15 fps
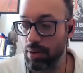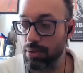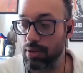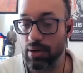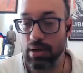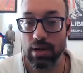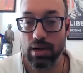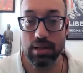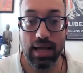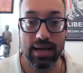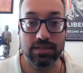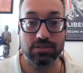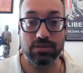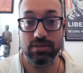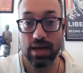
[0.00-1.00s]
a lower
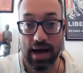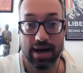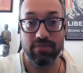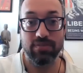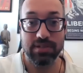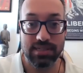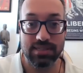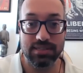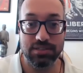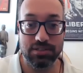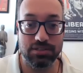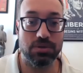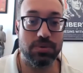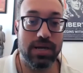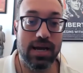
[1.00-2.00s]
class. So obviously this
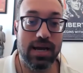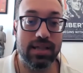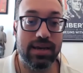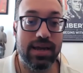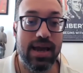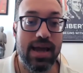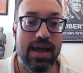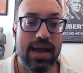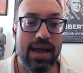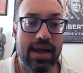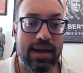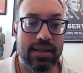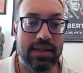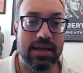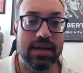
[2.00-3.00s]
is a reality.
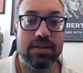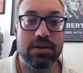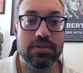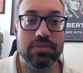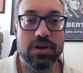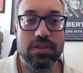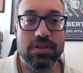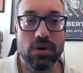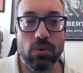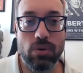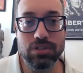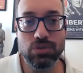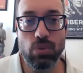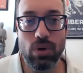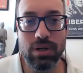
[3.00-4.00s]
And there
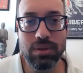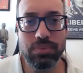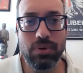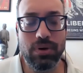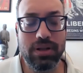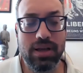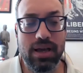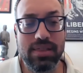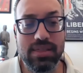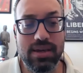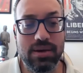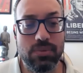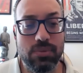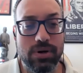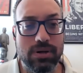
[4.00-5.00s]
was one point I
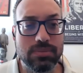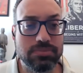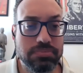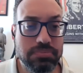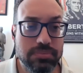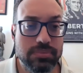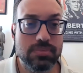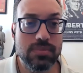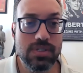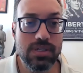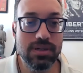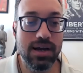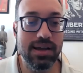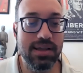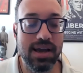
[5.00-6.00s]
think where
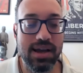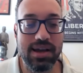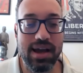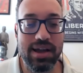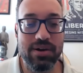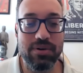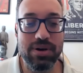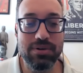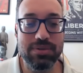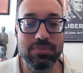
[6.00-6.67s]
I agree